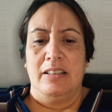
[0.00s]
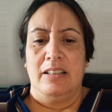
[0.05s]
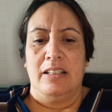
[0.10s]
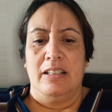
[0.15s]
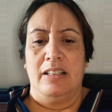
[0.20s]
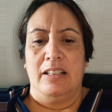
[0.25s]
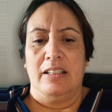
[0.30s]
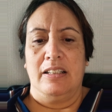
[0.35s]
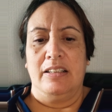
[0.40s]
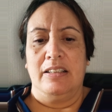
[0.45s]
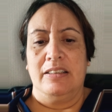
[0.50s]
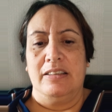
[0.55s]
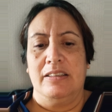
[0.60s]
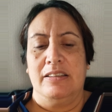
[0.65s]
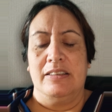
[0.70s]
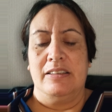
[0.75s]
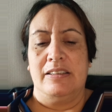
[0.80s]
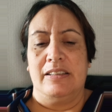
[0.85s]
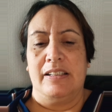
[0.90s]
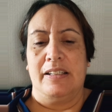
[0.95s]

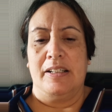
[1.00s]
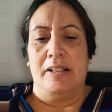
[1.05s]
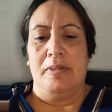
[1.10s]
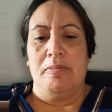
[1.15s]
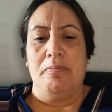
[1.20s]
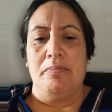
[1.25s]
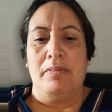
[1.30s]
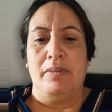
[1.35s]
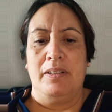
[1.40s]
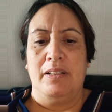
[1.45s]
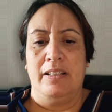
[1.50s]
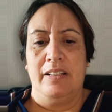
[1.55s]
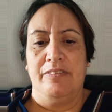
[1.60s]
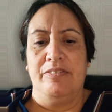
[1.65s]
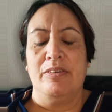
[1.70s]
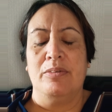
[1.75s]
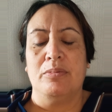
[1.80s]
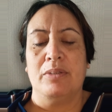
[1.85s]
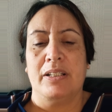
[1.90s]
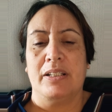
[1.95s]
and
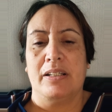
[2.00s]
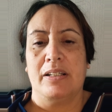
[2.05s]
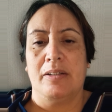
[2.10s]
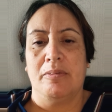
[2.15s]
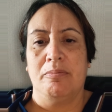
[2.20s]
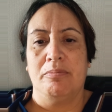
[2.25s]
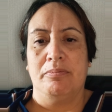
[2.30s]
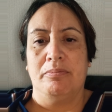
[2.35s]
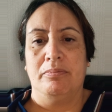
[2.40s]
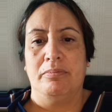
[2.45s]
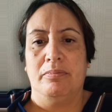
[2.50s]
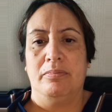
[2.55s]
leave it with him.